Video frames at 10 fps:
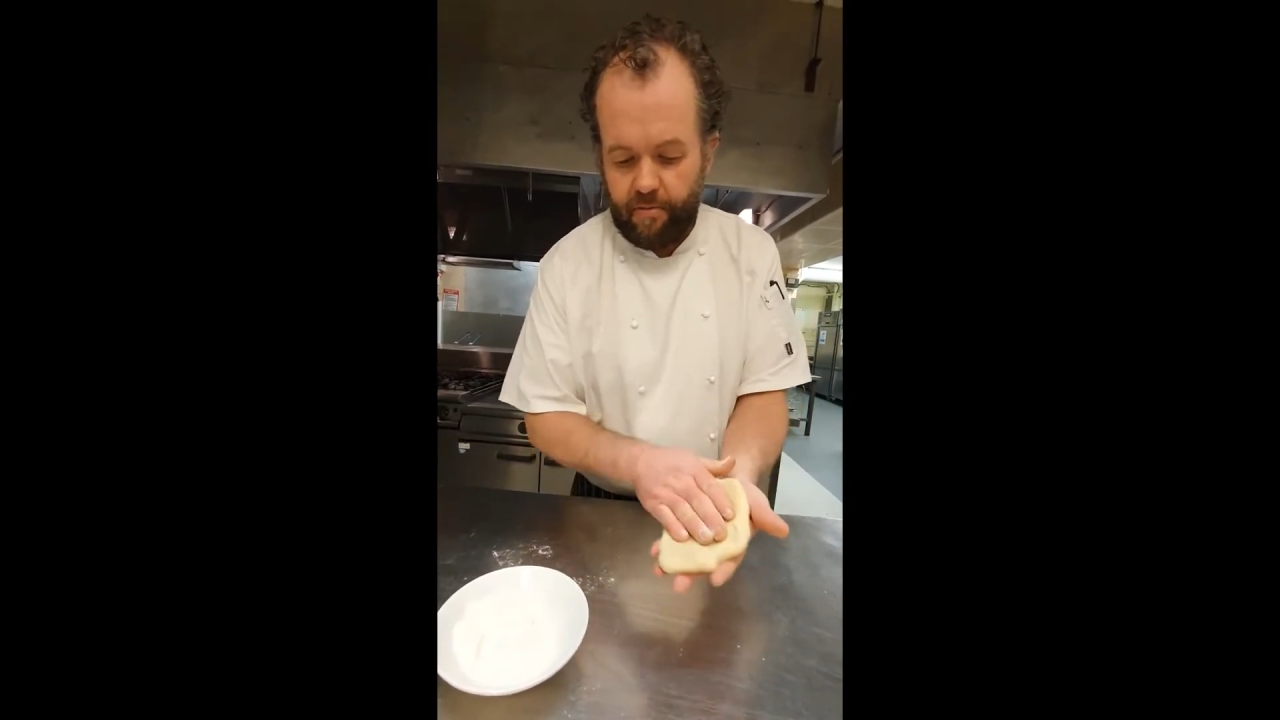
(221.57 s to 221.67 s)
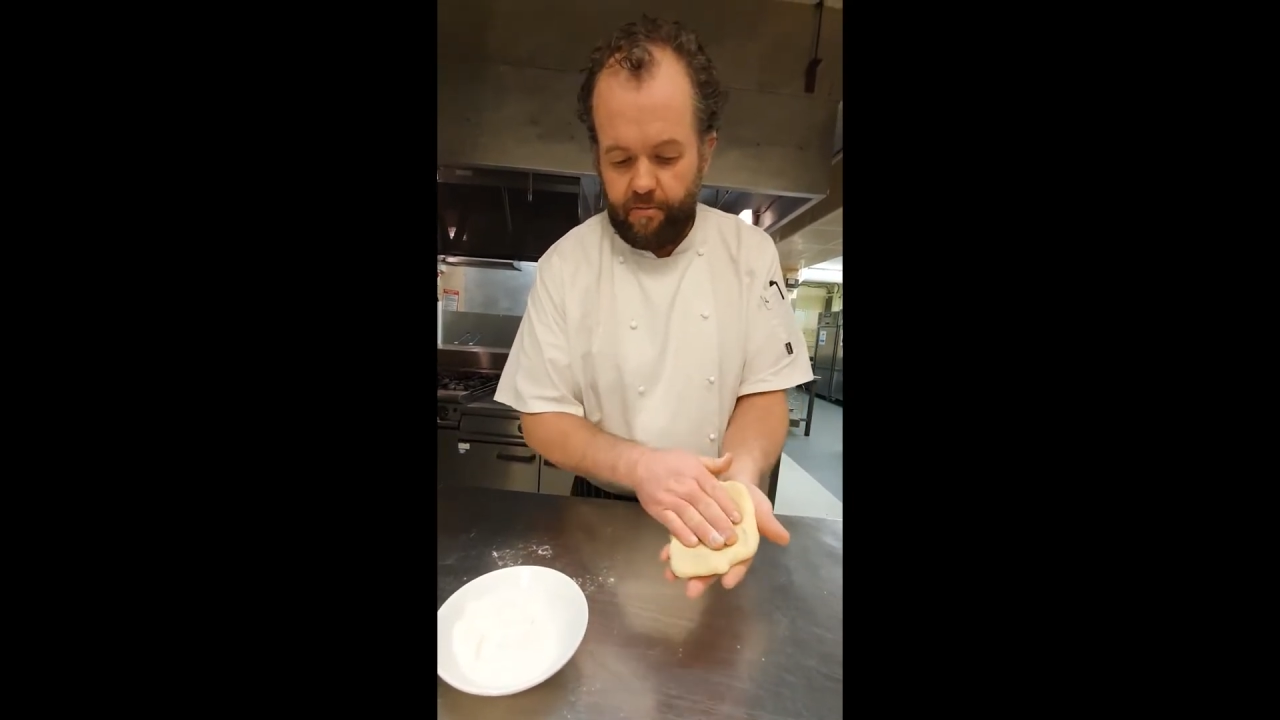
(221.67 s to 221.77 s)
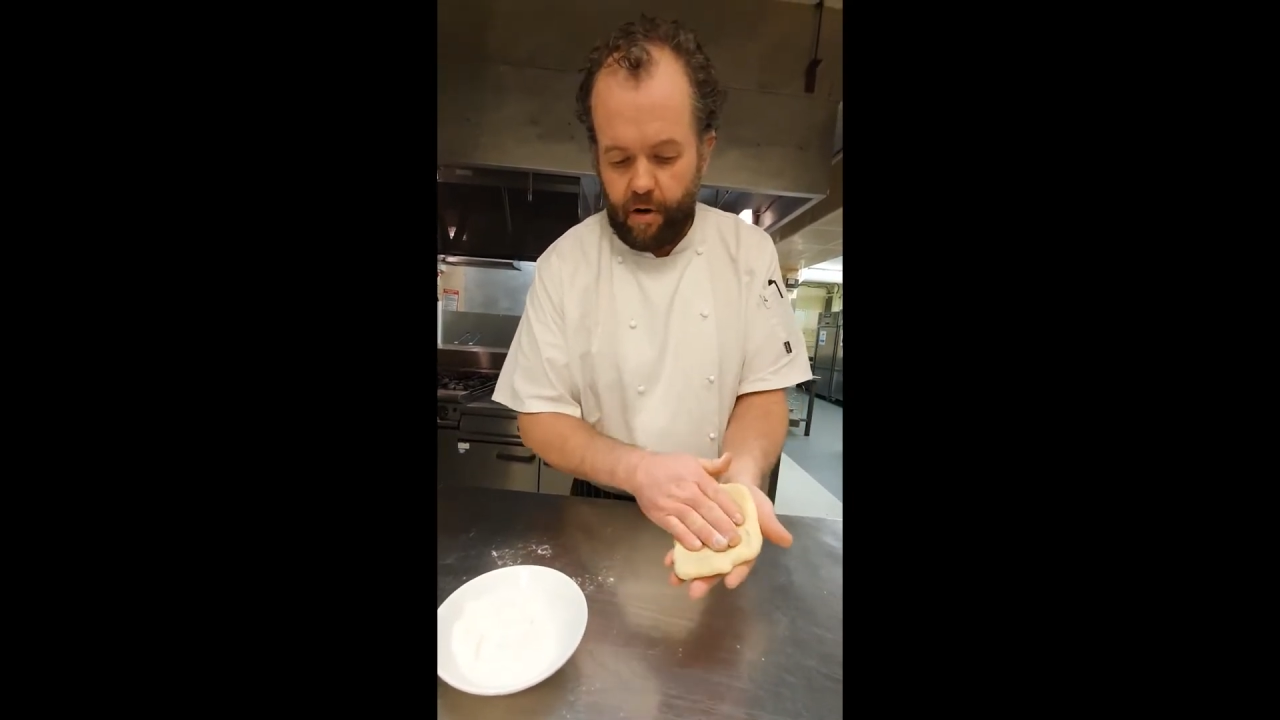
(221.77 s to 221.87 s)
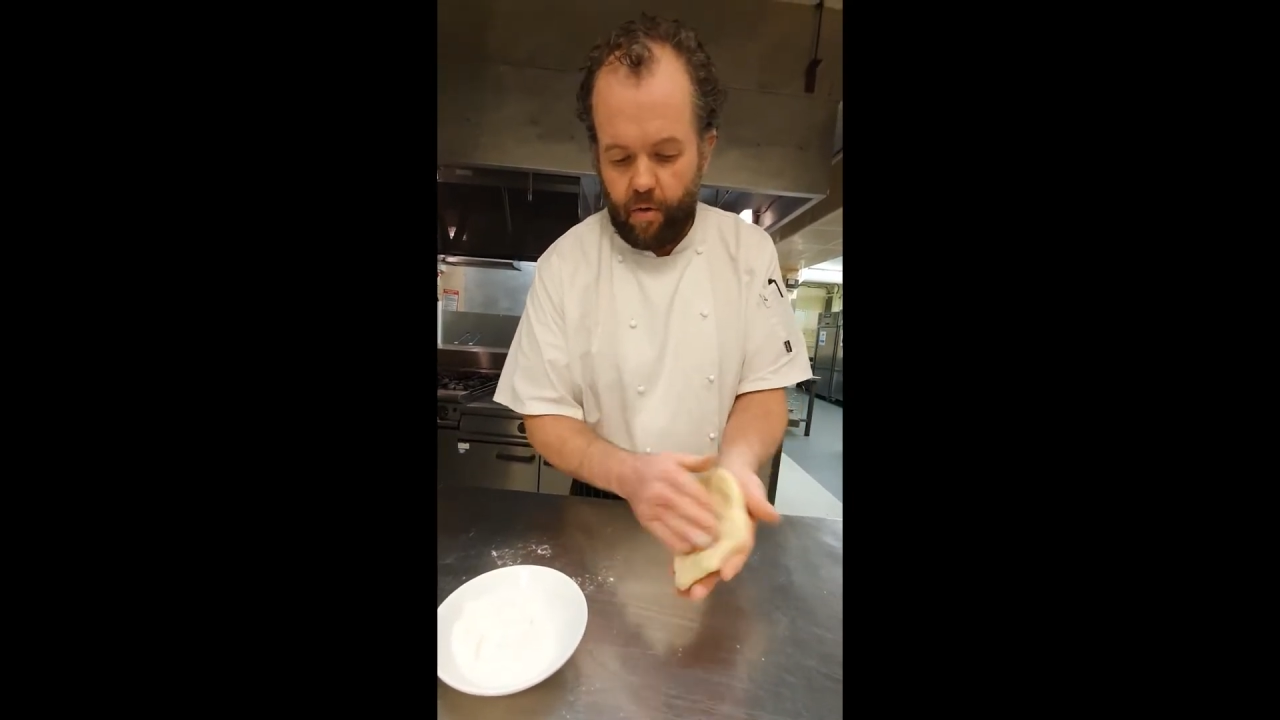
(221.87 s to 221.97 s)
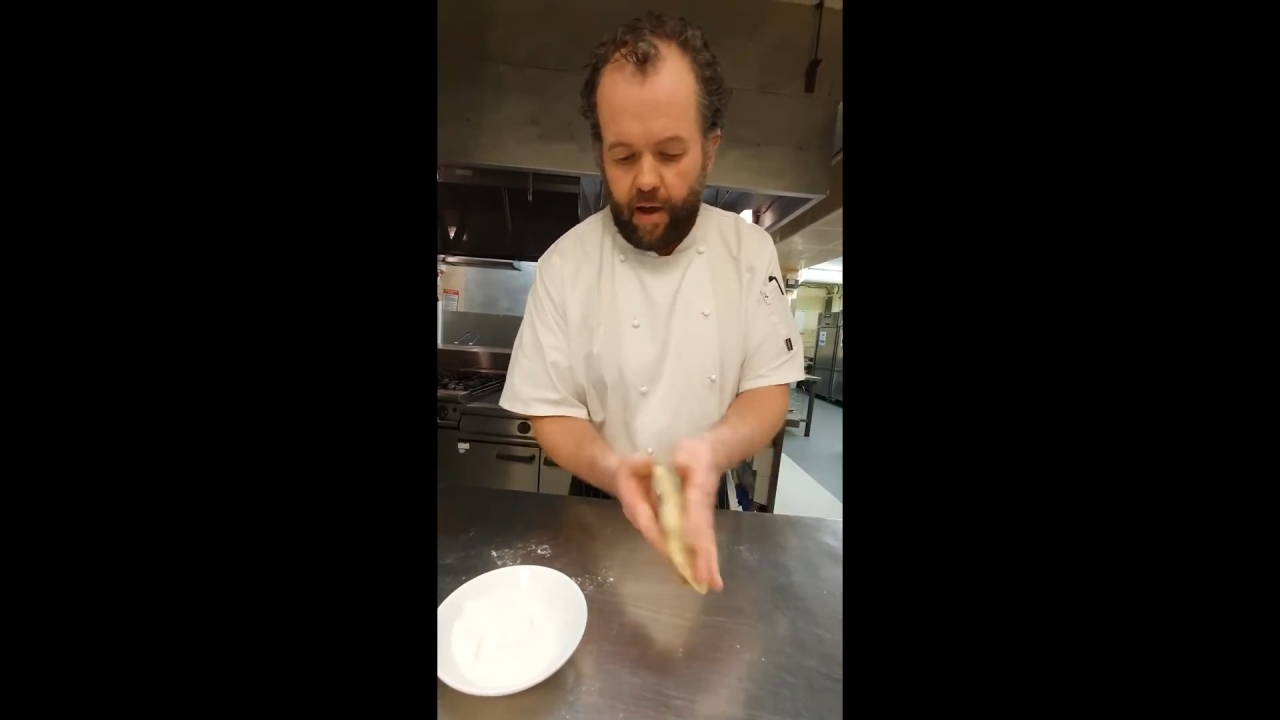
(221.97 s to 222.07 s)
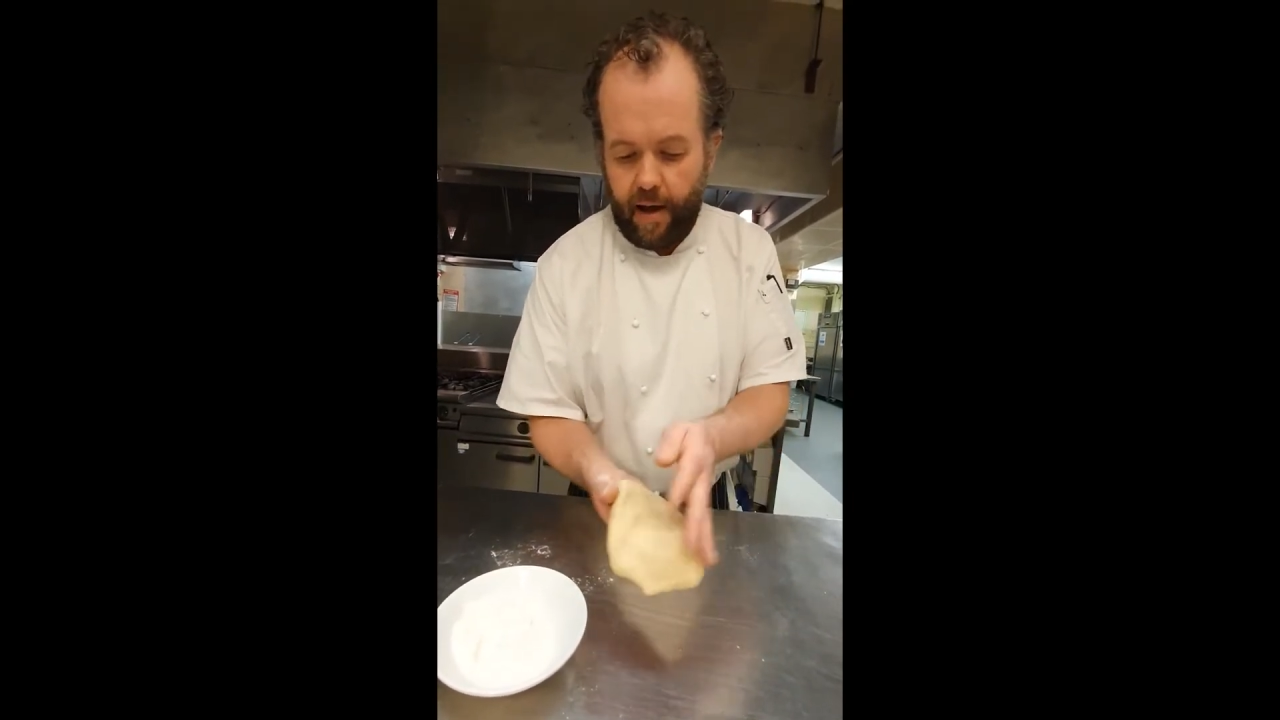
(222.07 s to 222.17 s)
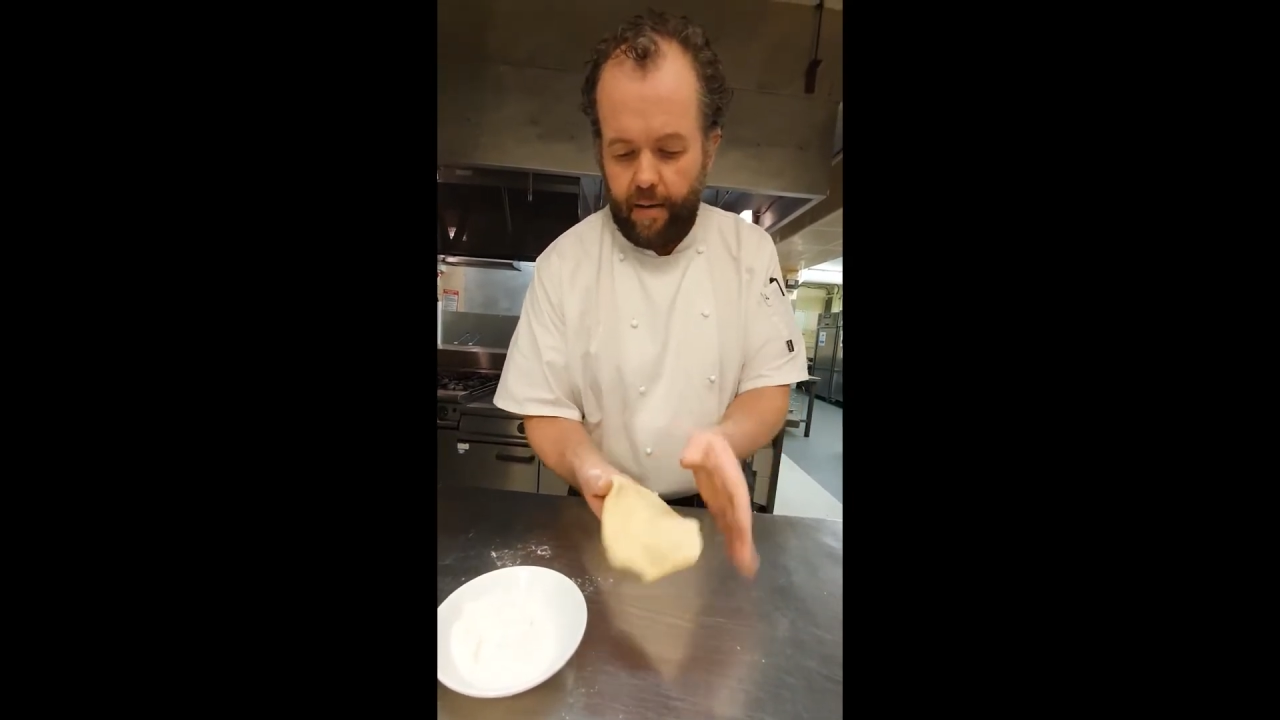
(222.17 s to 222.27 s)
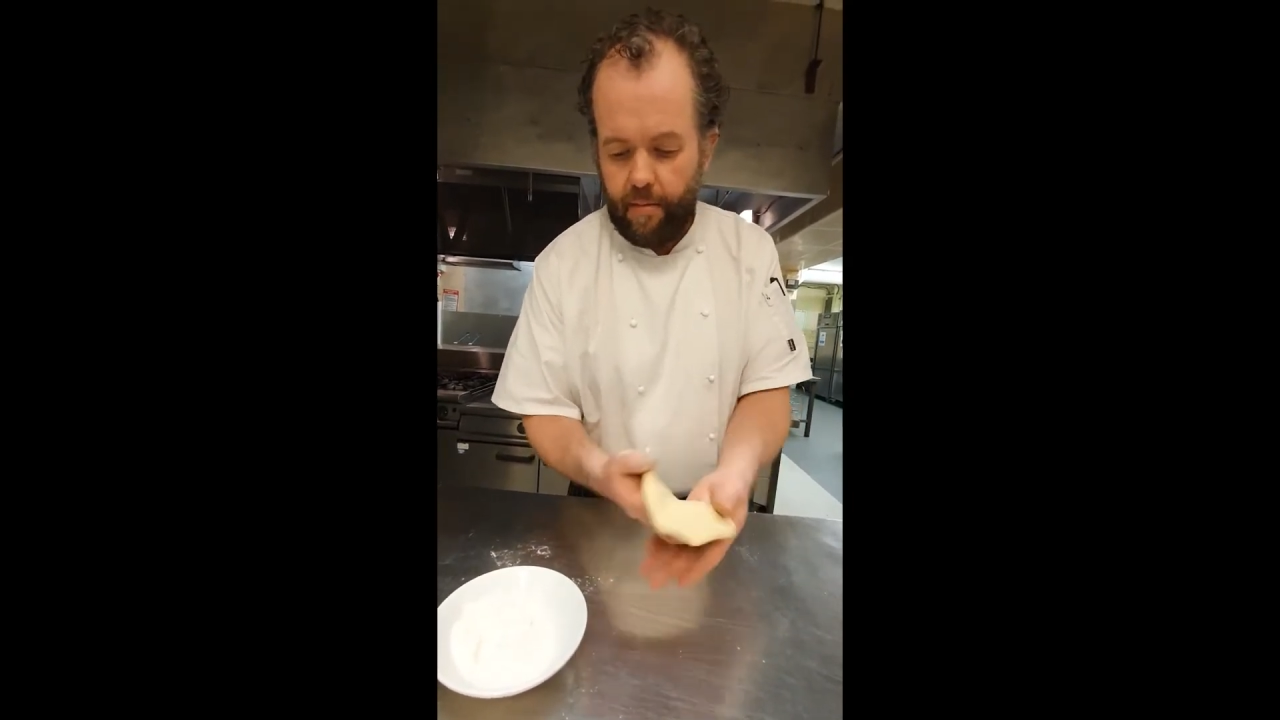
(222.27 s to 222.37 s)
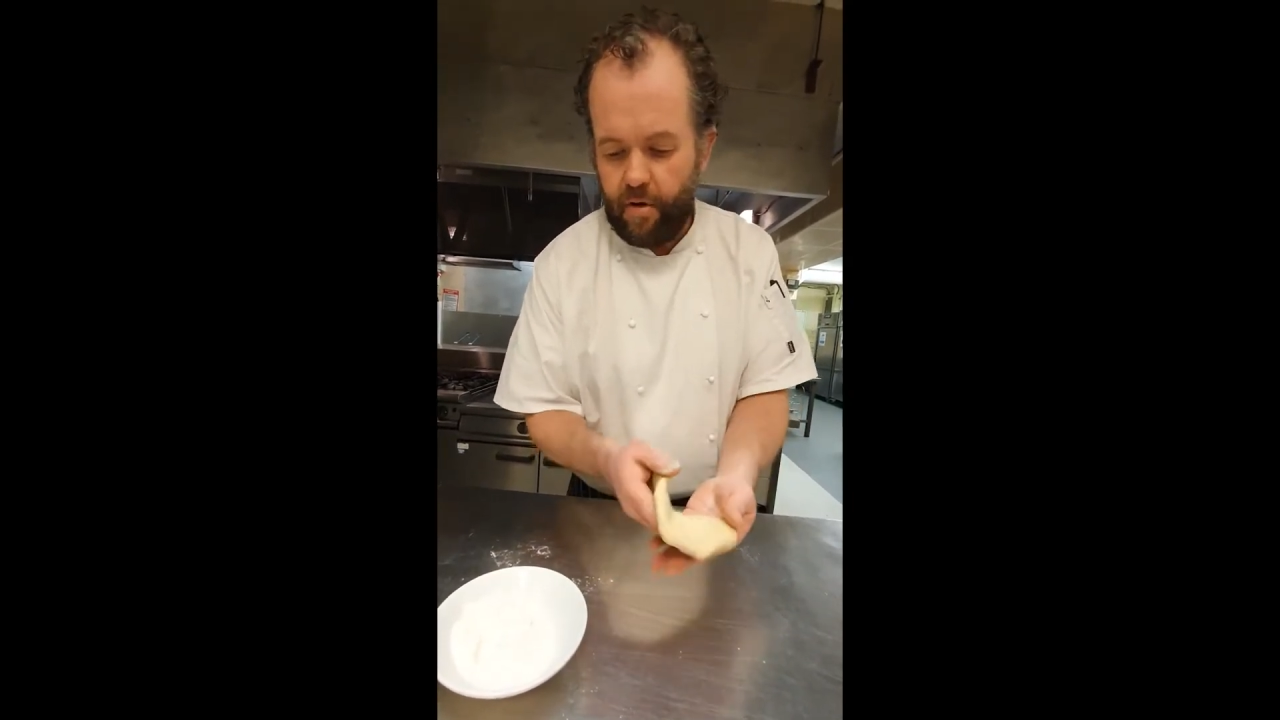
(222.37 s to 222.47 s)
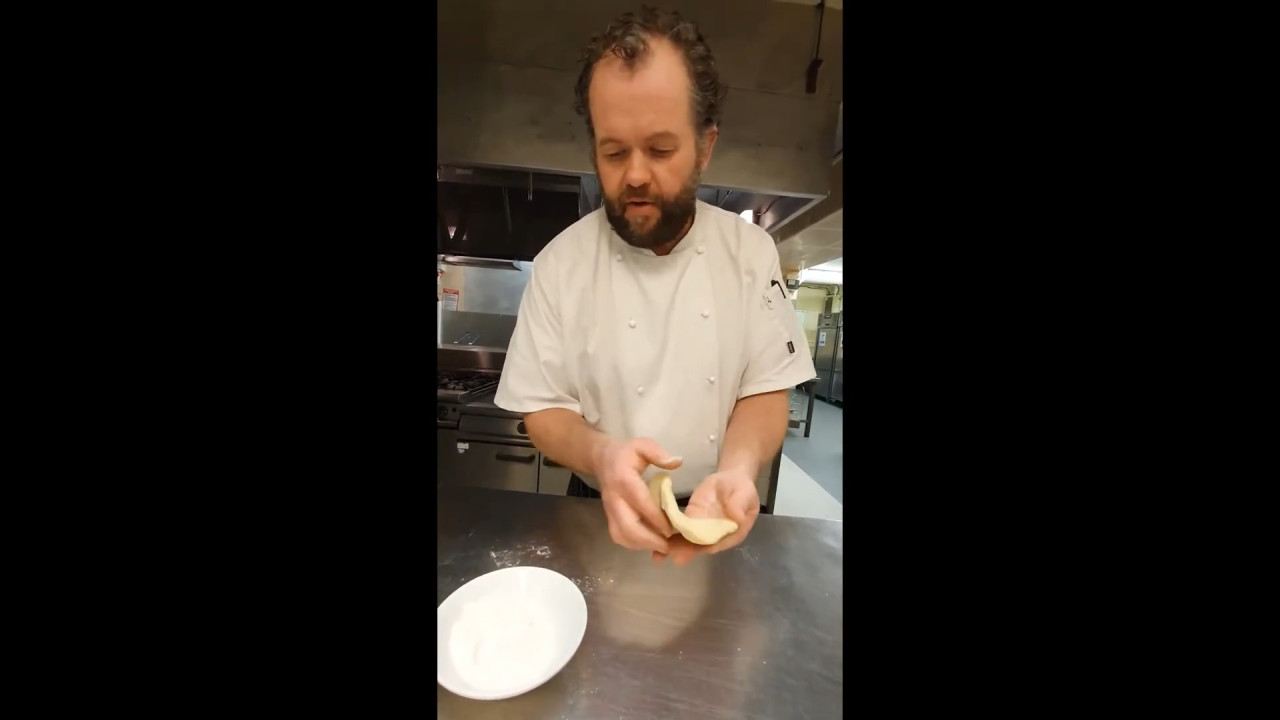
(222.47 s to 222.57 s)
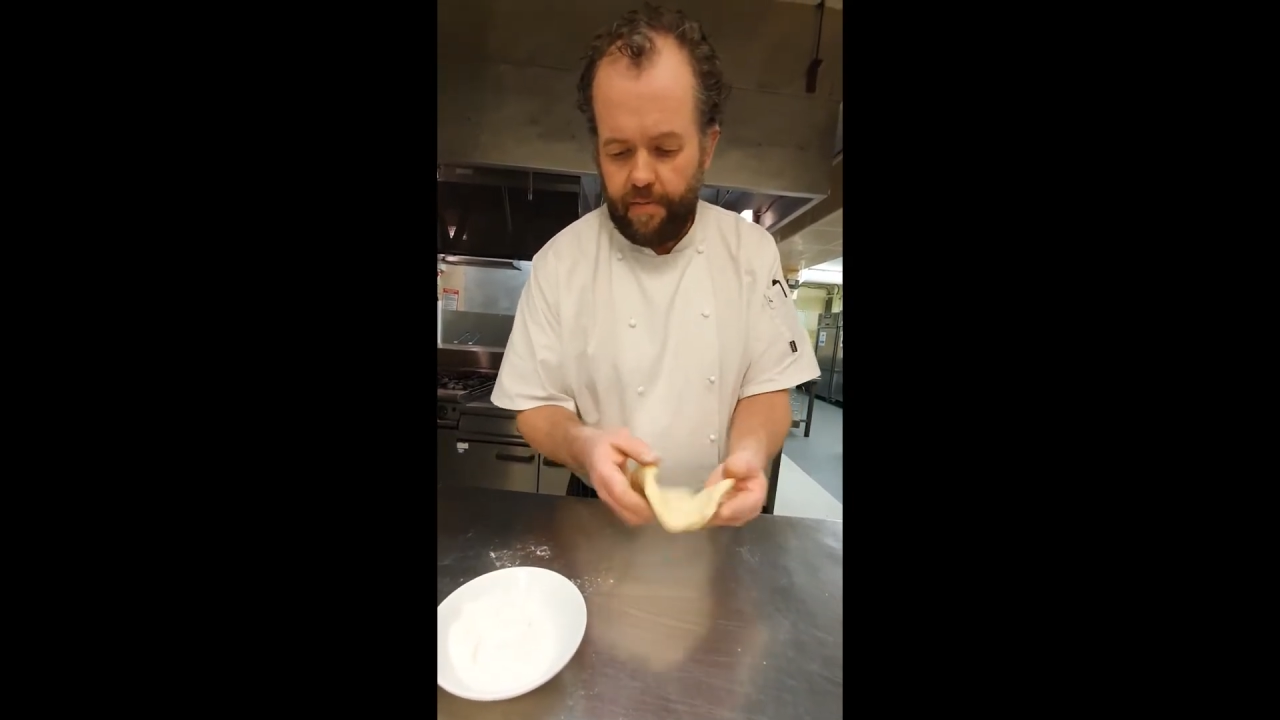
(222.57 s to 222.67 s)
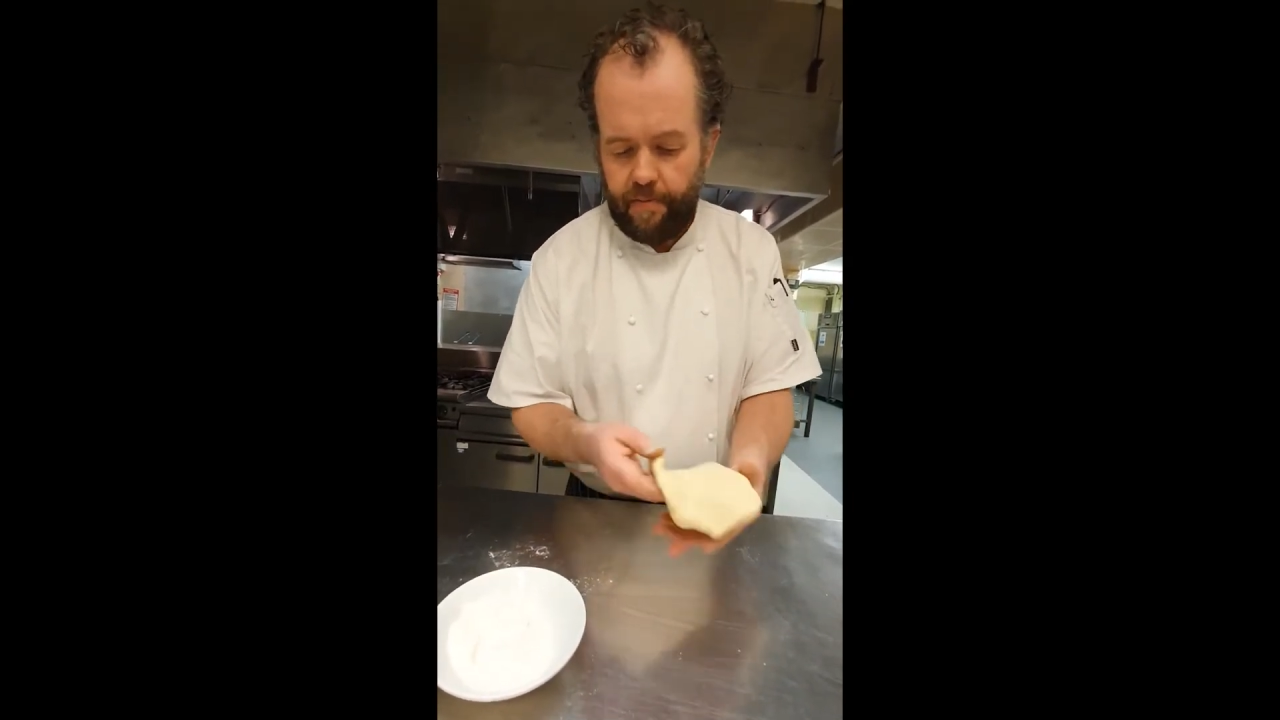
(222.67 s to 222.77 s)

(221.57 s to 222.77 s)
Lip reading: roll that and move it.